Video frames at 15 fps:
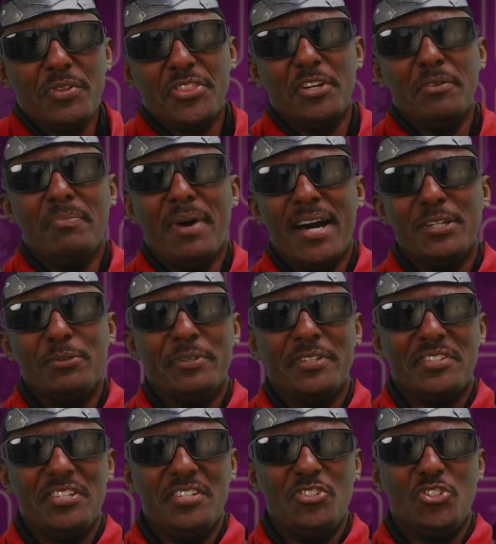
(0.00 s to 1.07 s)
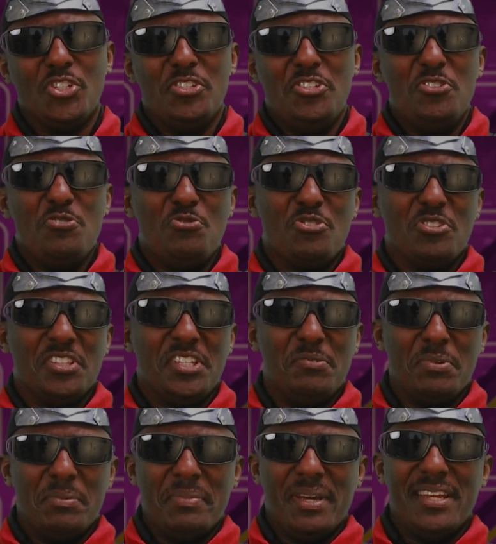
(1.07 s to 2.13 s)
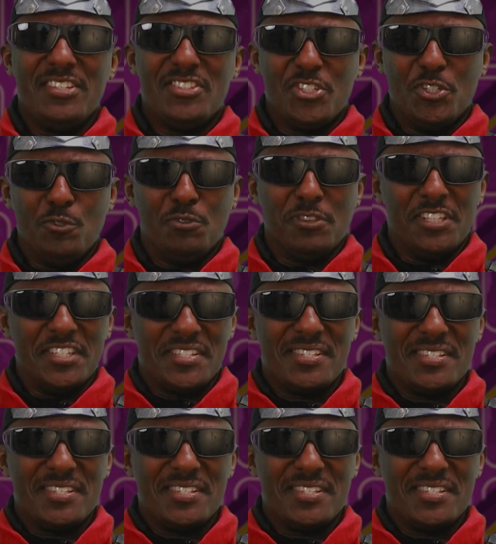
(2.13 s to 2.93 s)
their moderate tension usually remain toothless.